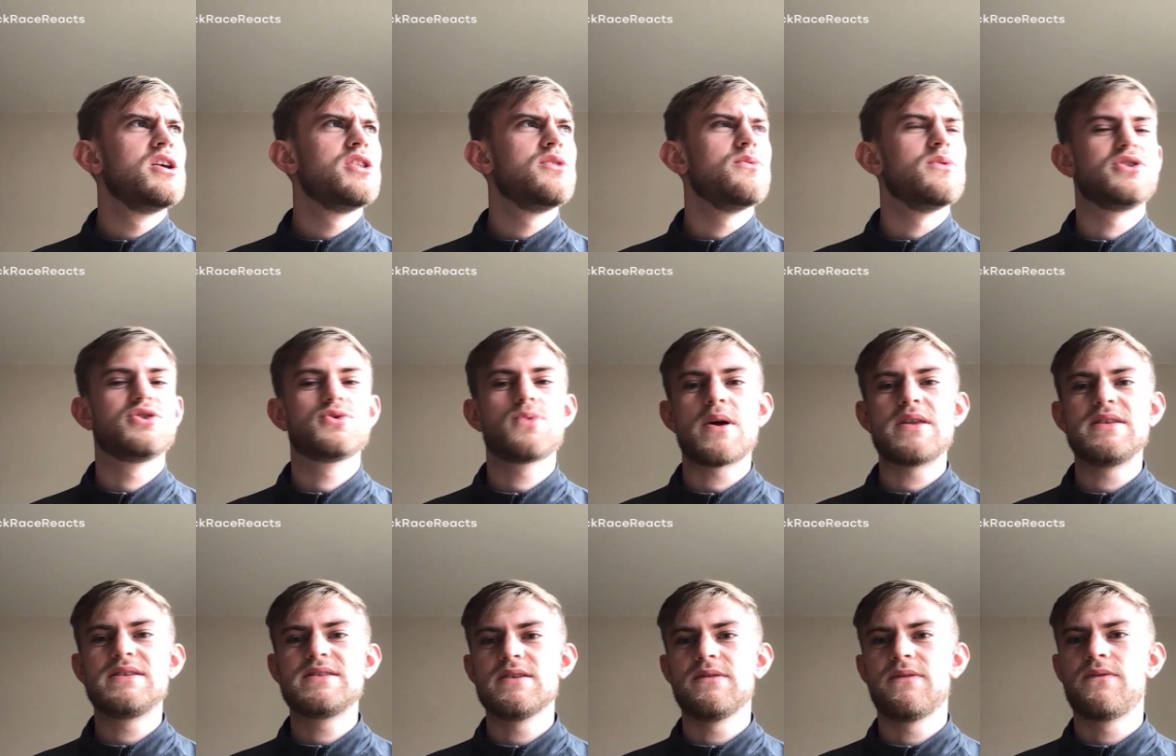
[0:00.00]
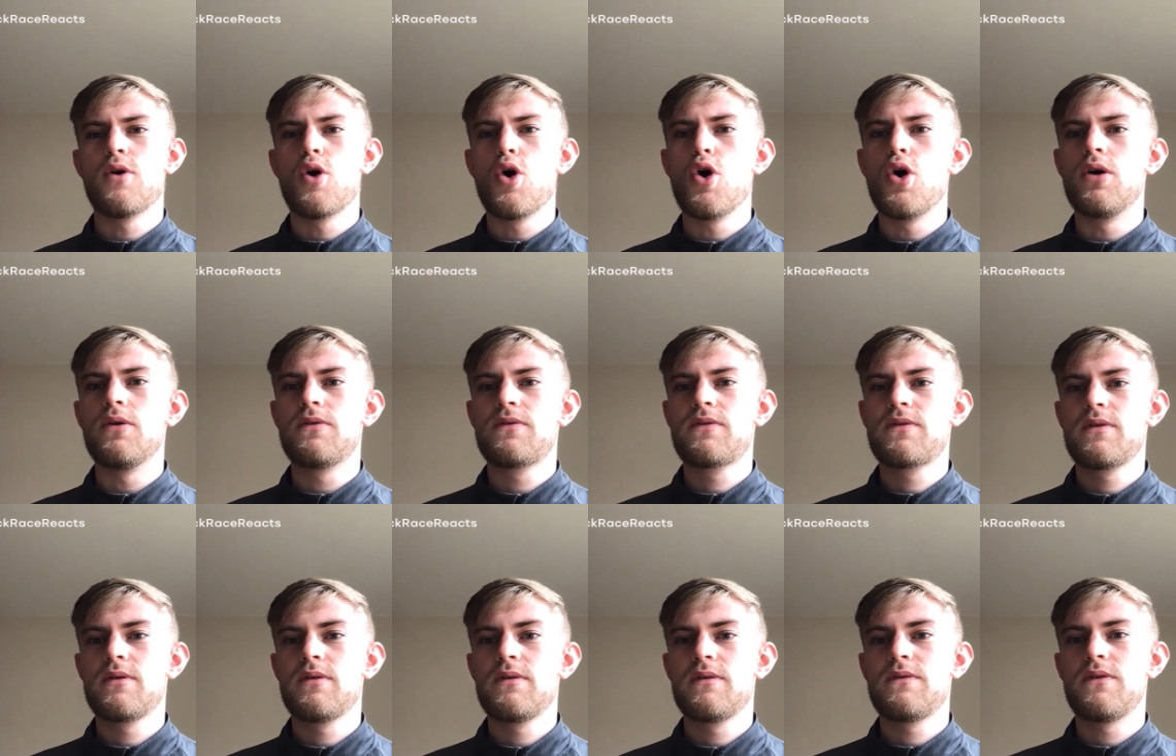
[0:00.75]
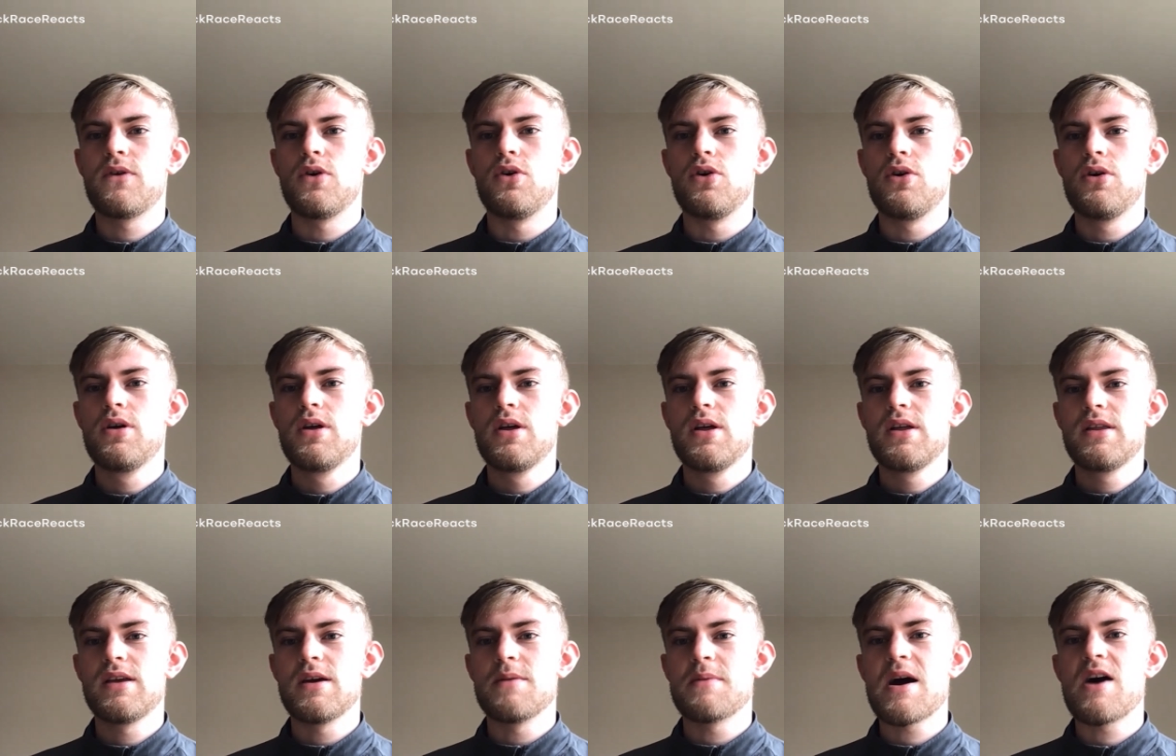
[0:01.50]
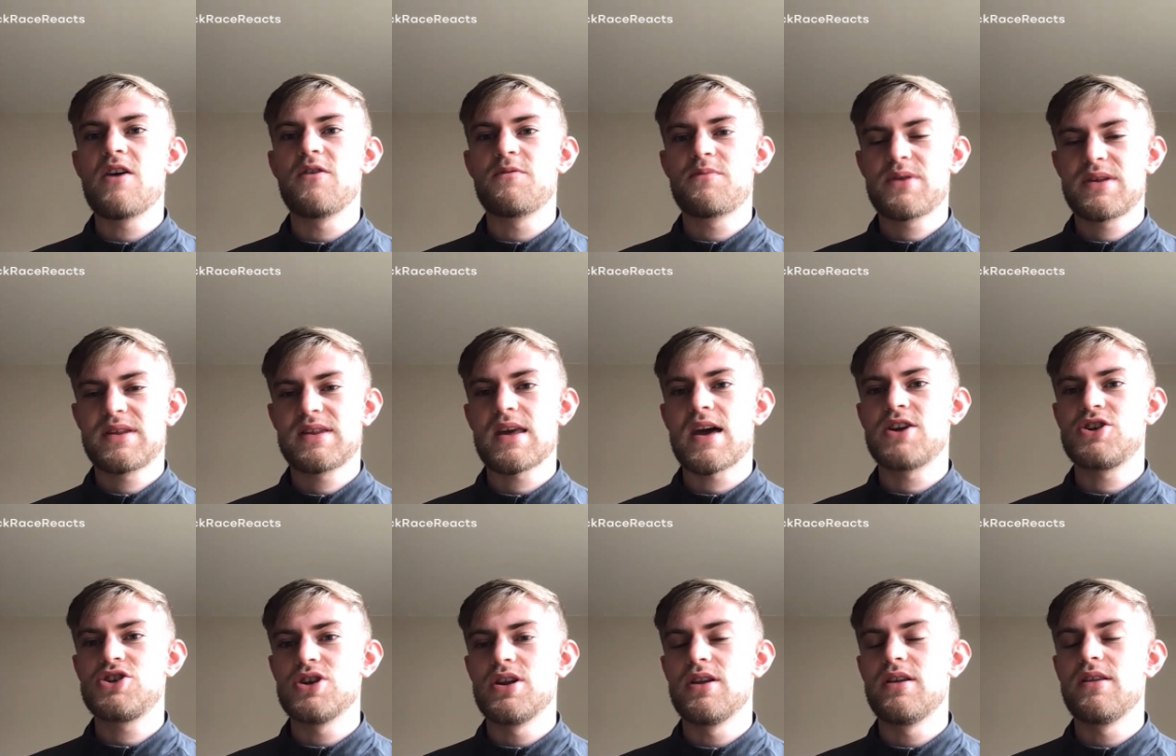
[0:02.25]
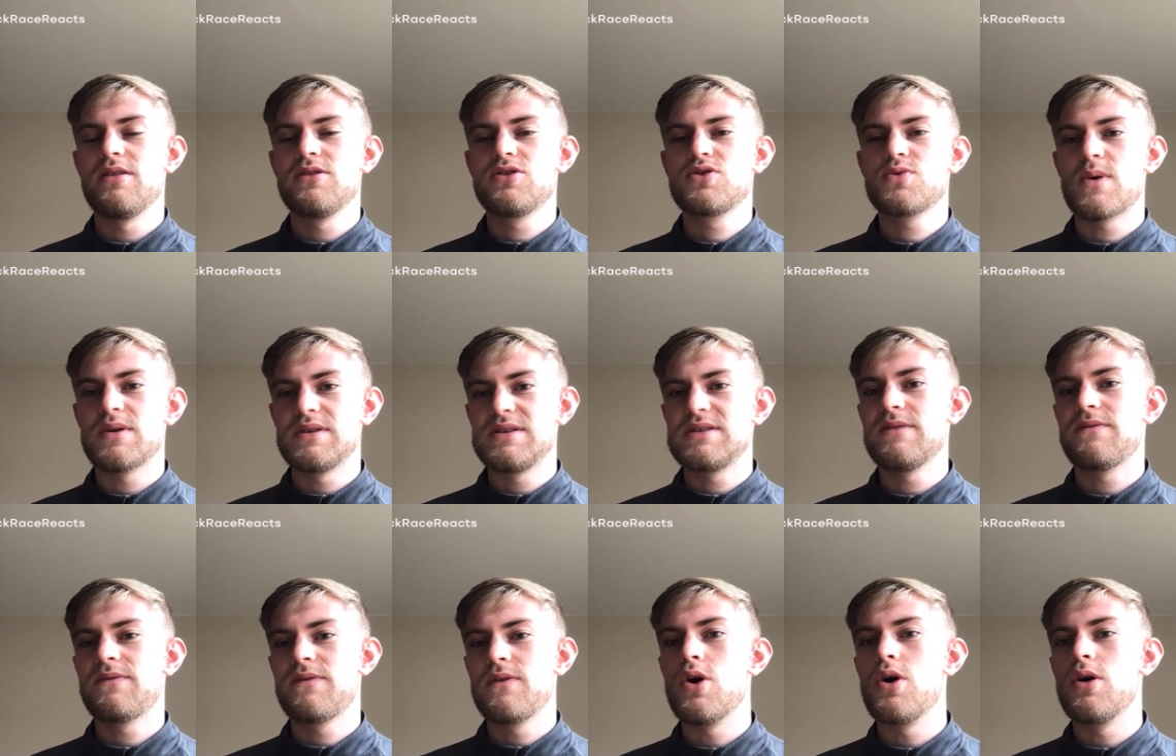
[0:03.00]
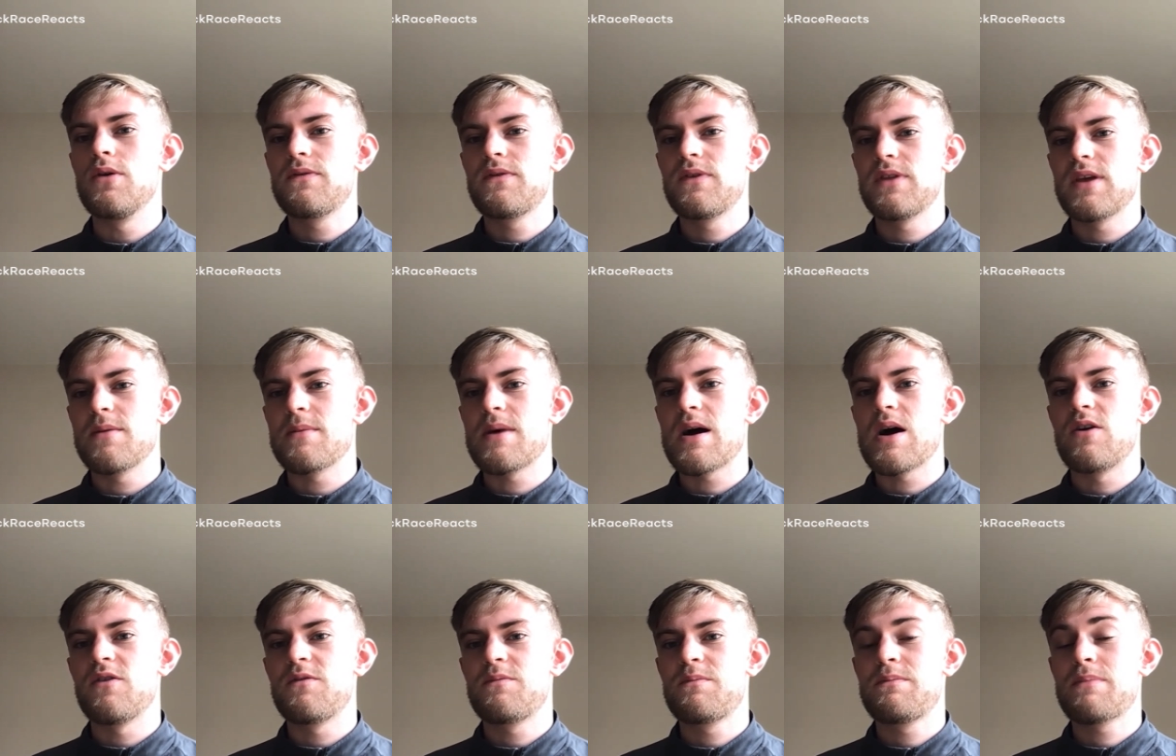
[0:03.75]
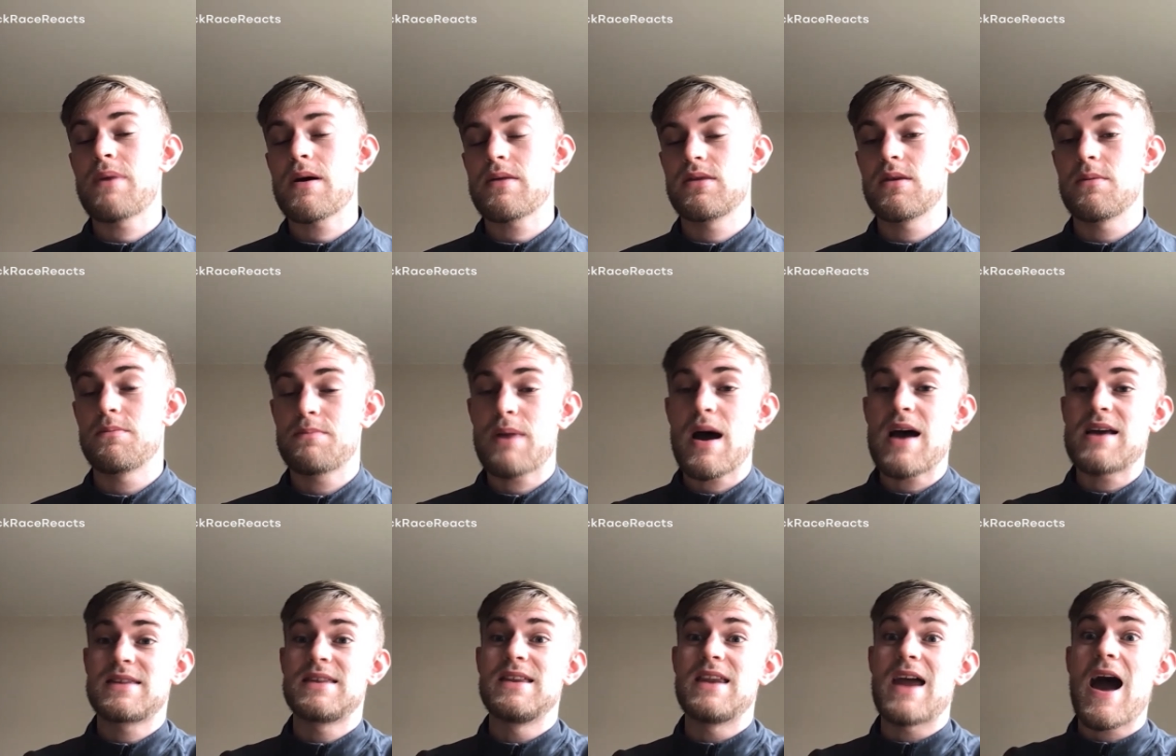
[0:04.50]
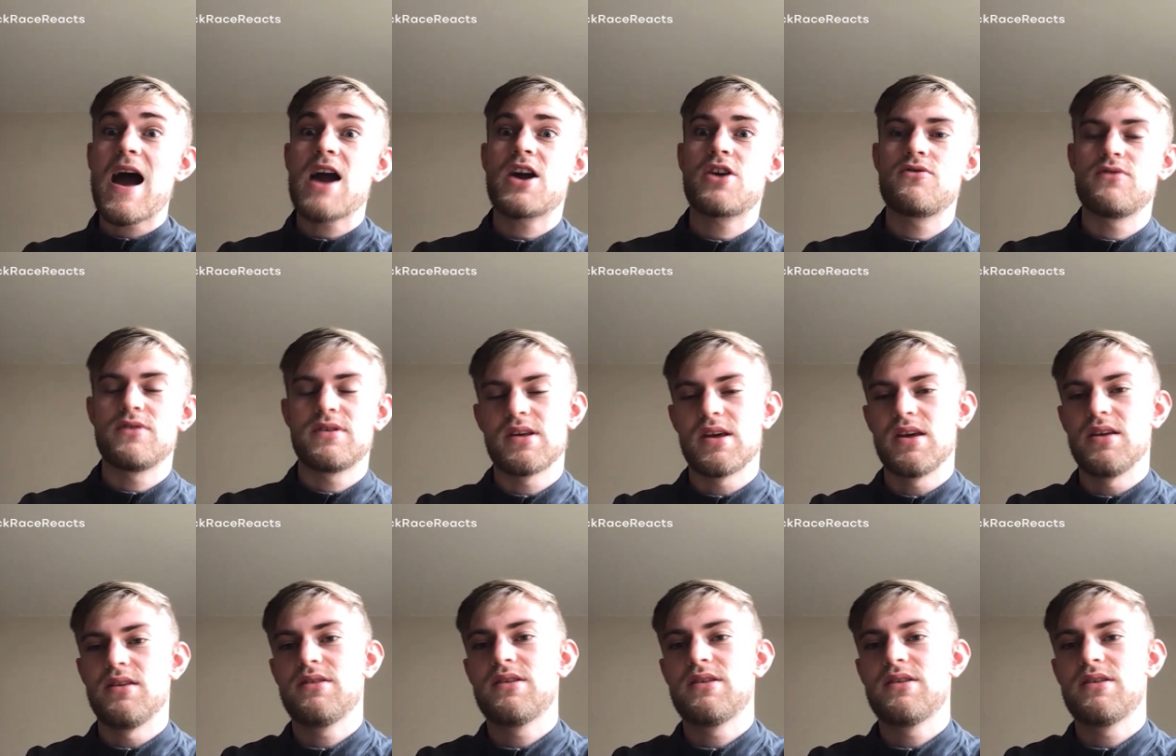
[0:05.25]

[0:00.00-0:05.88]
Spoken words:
were 24th for the amount of possession and 24th for the amount of the passing accuracy.